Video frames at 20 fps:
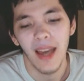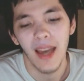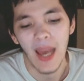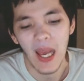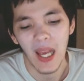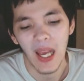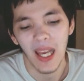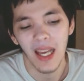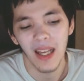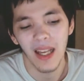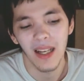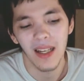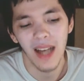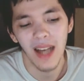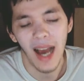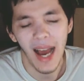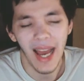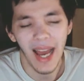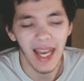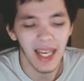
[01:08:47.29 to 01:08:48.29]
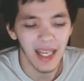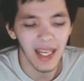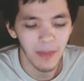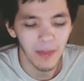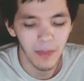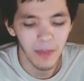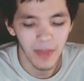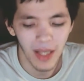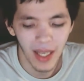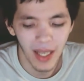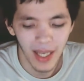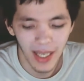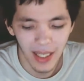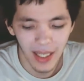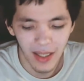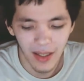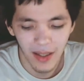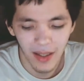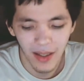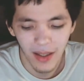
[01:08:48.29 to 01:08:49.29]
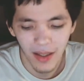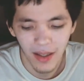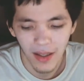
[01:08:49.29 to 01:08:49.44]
and I am like